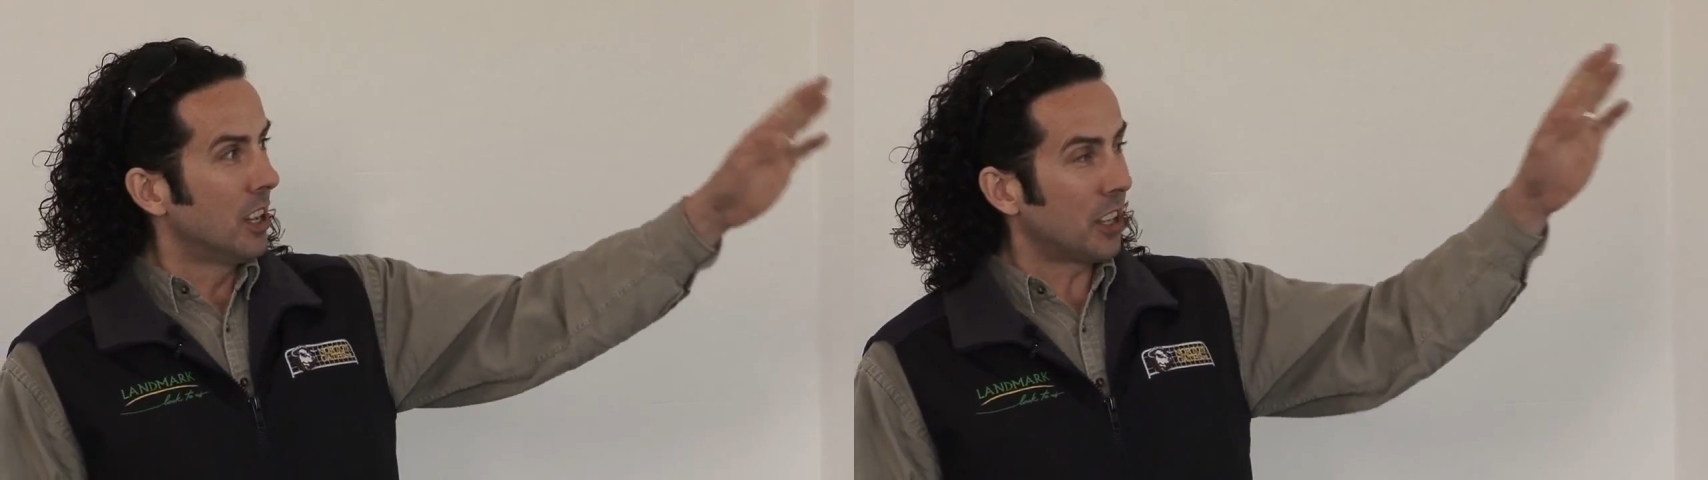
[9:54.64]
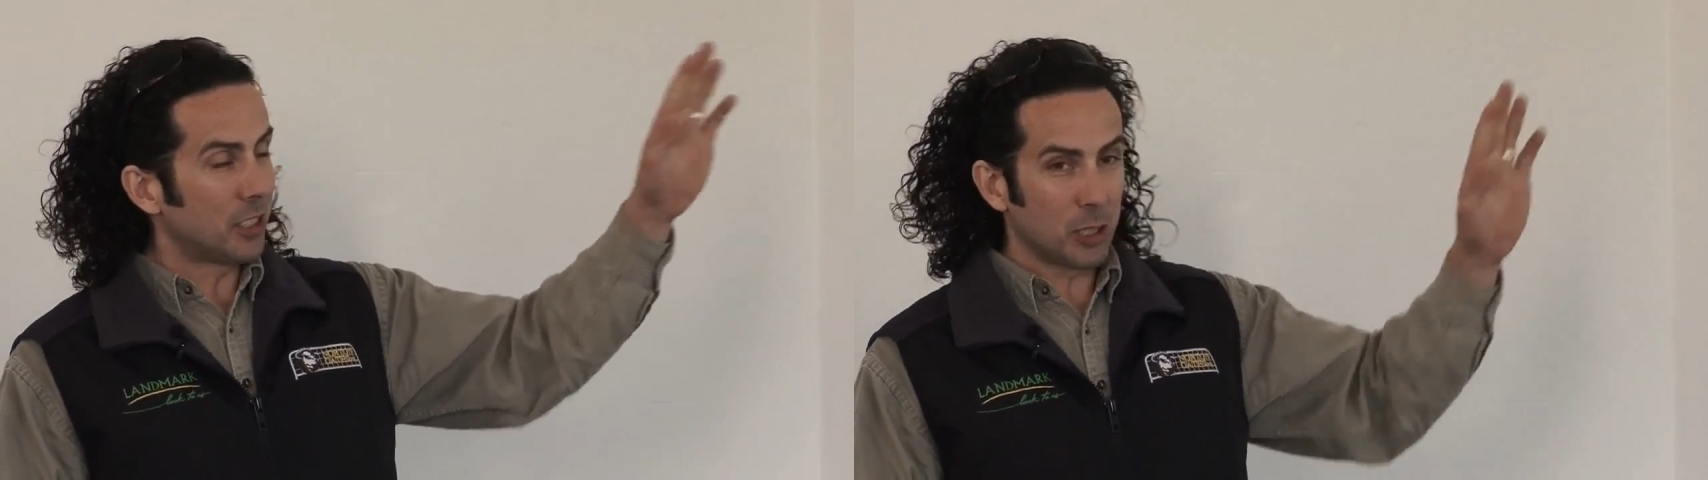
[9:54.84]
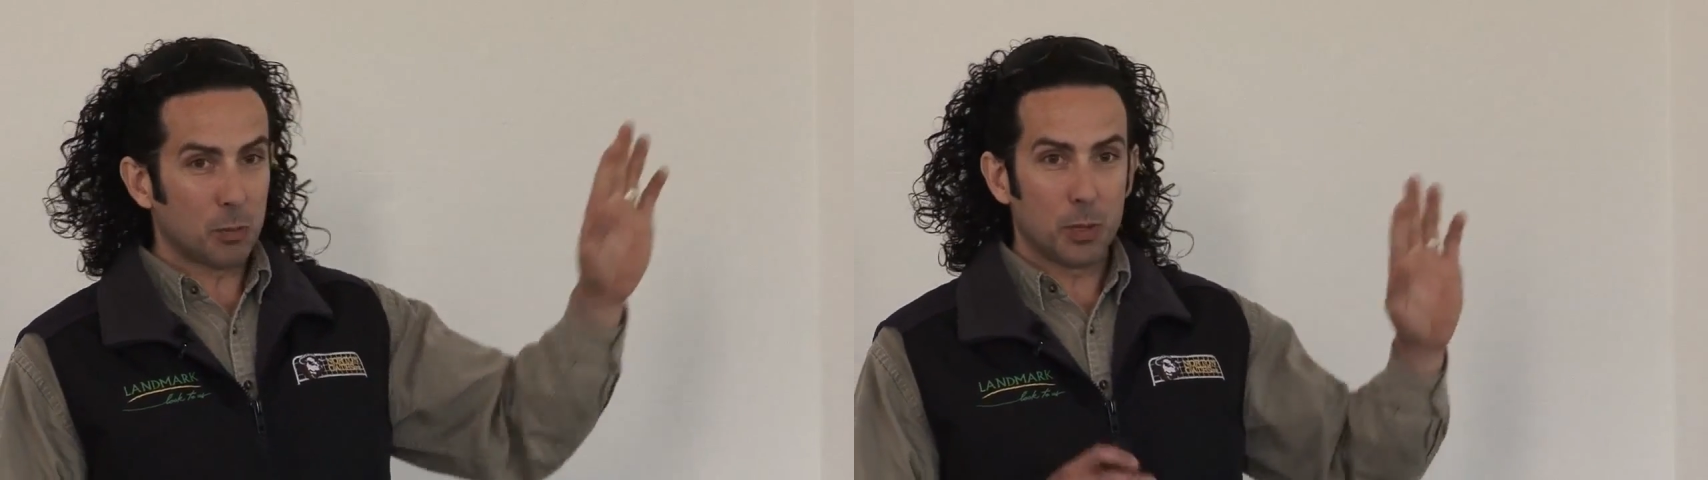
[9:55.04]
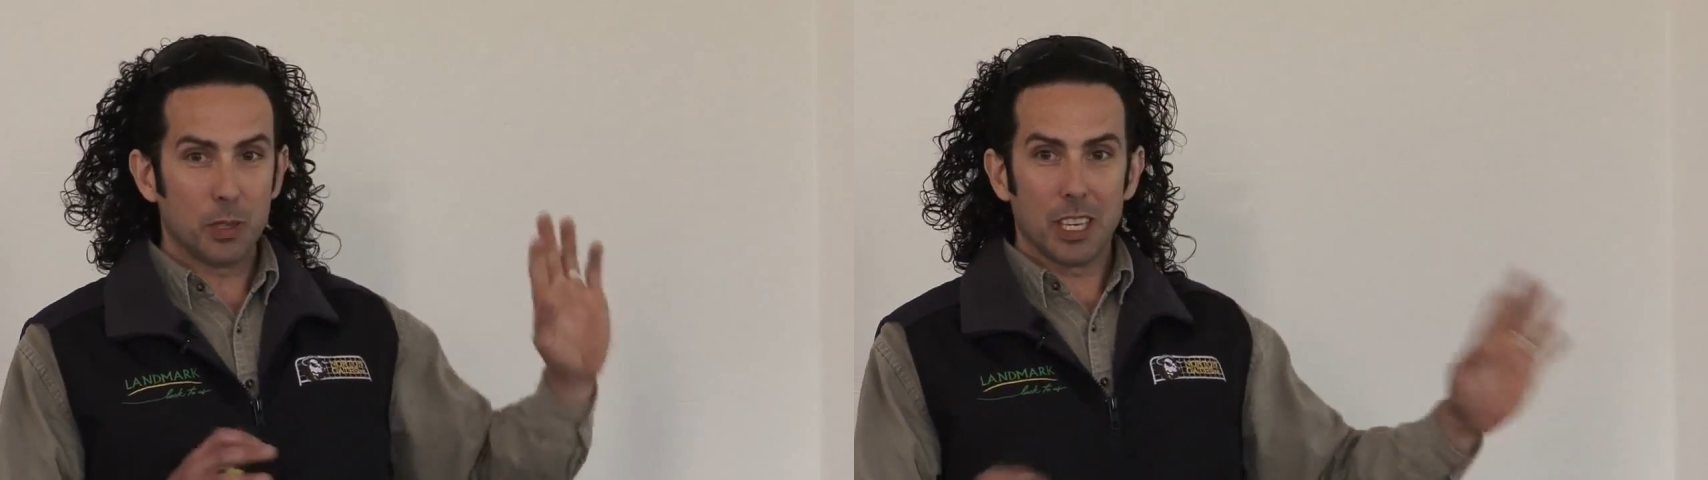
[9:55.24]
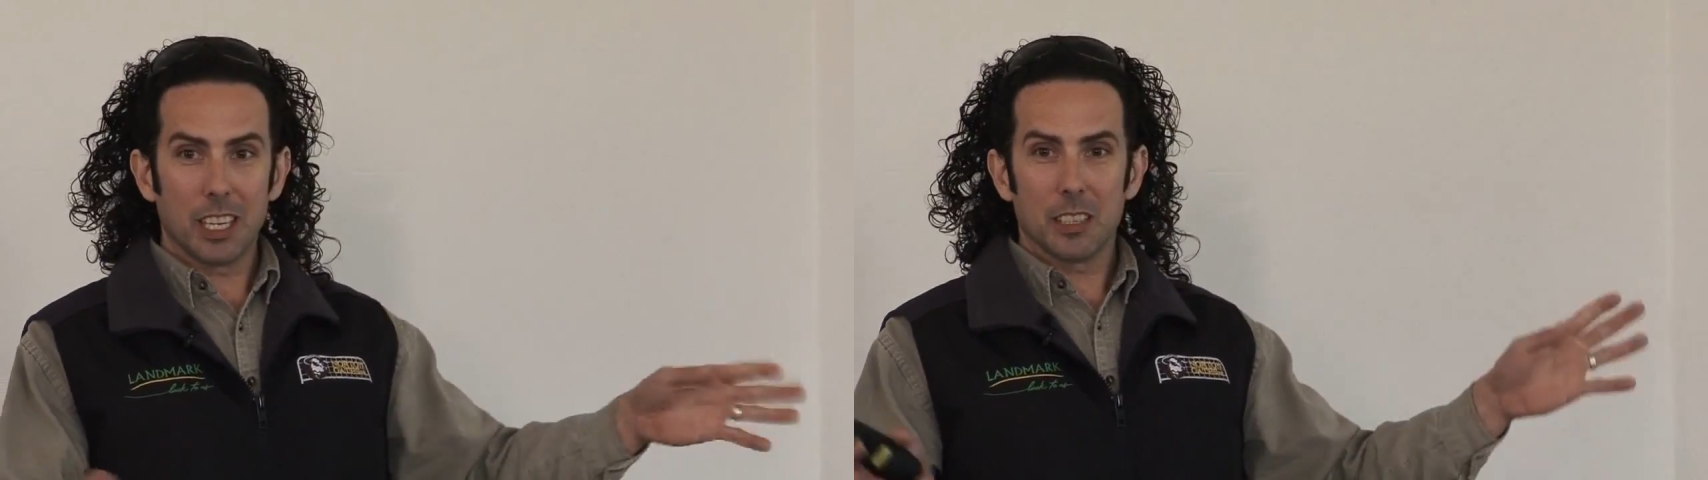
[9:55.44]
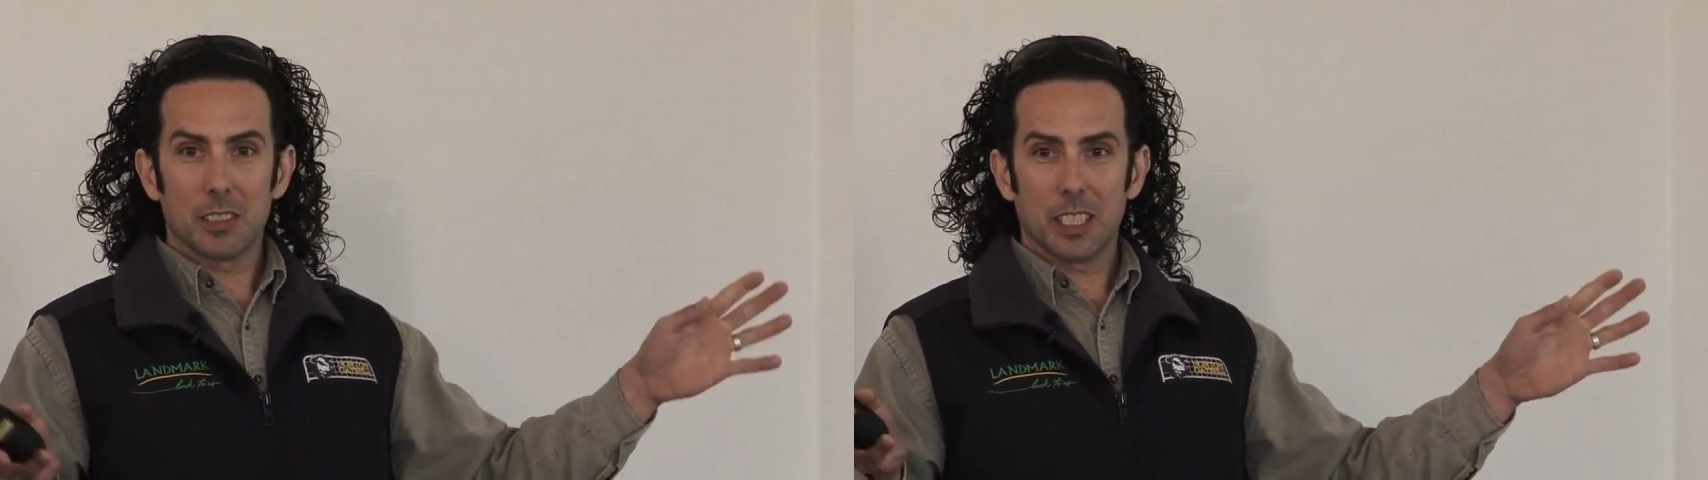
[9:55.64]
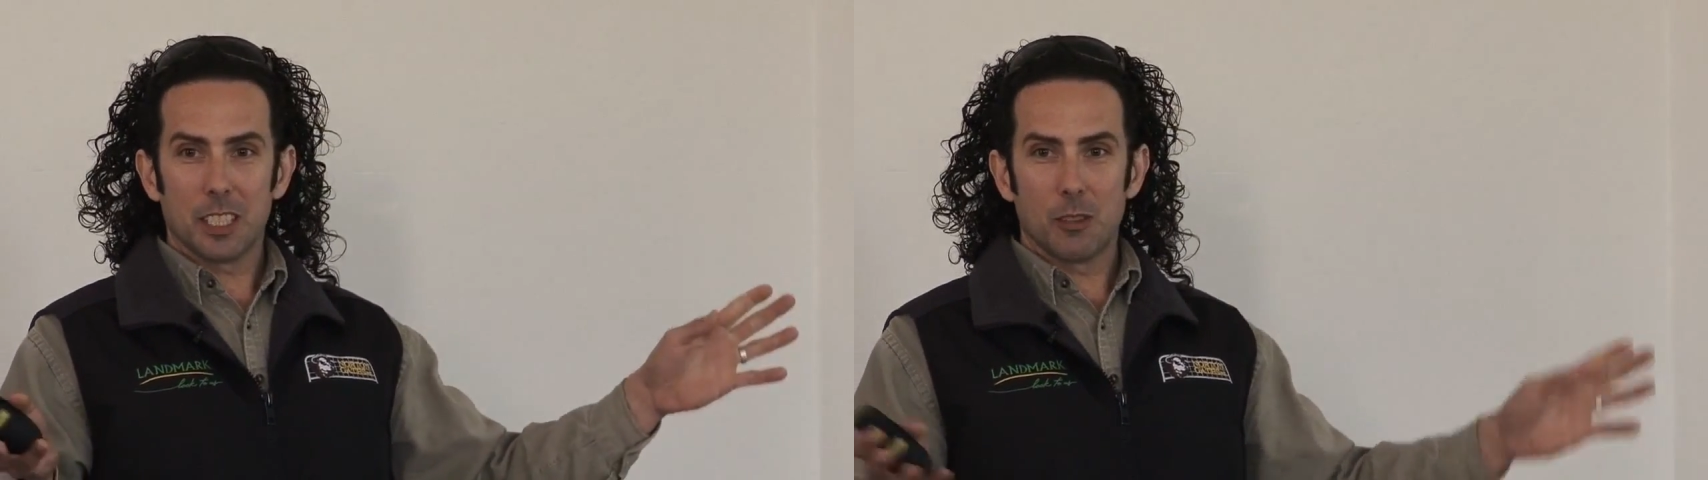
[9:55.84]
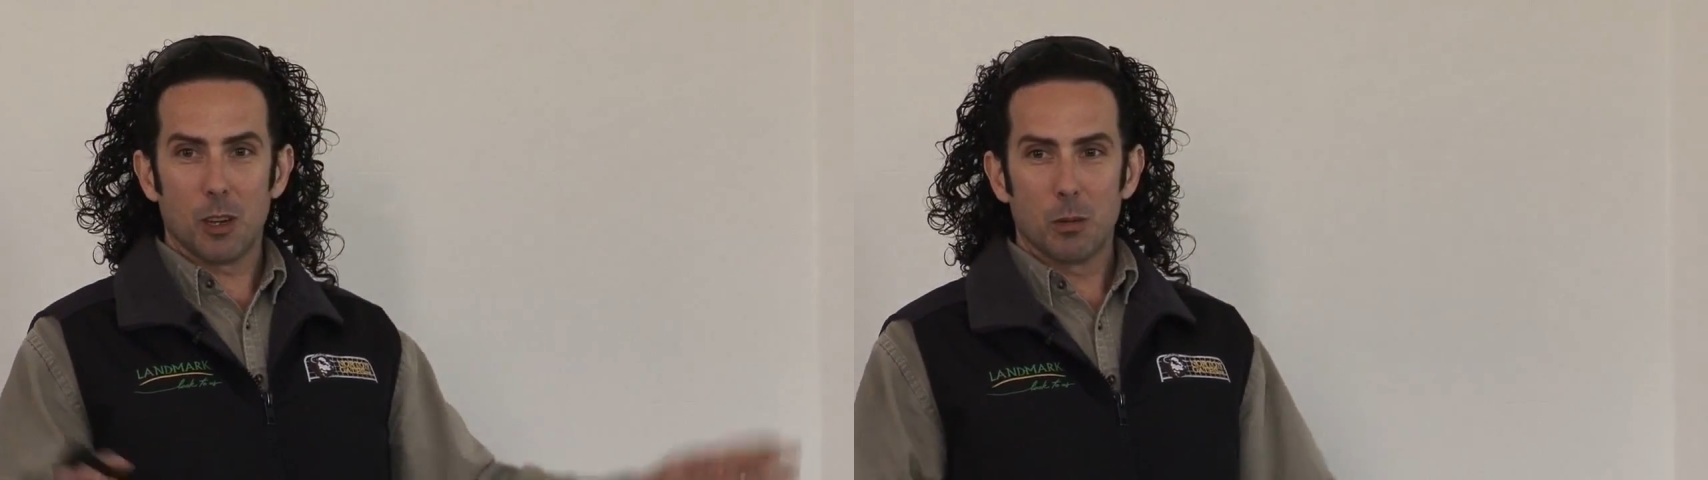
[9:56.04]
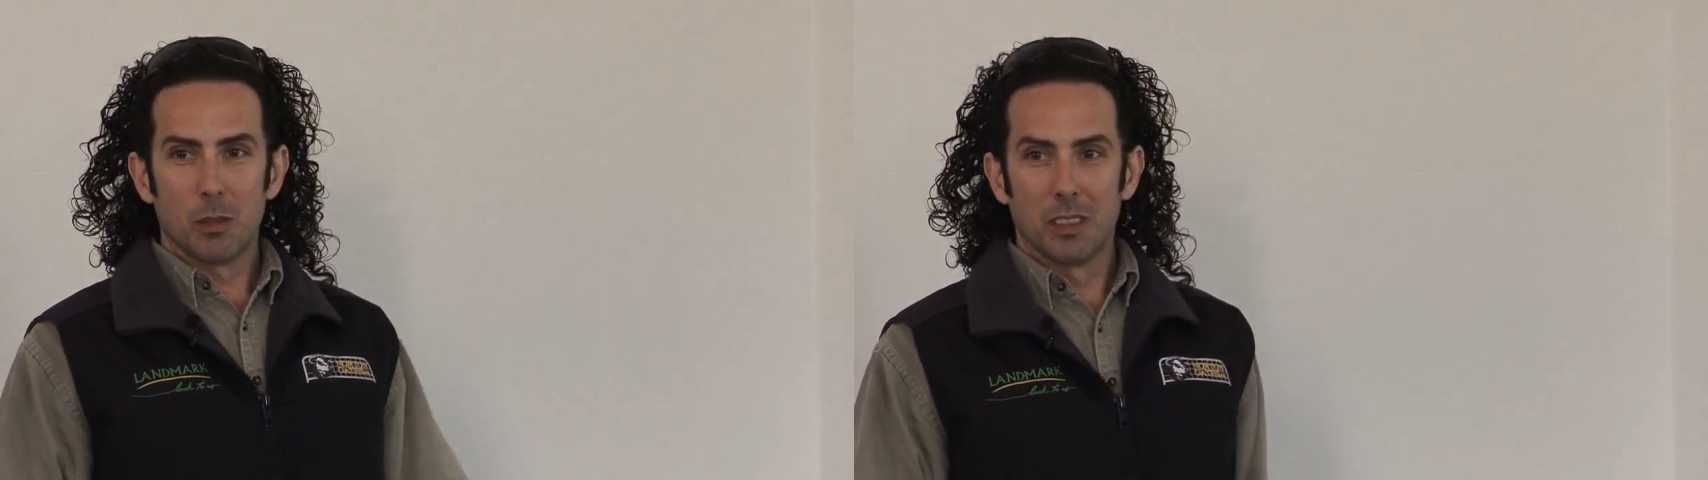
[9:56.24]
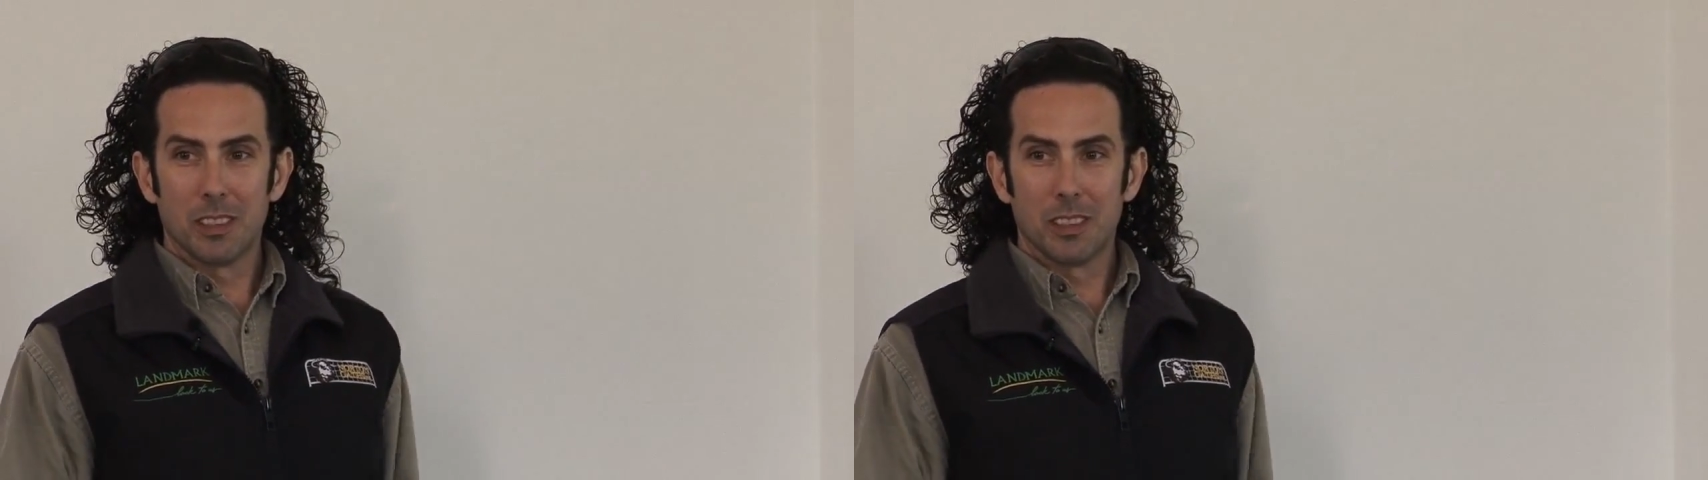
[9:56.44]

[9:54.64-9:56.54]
I just purely let the seed drop.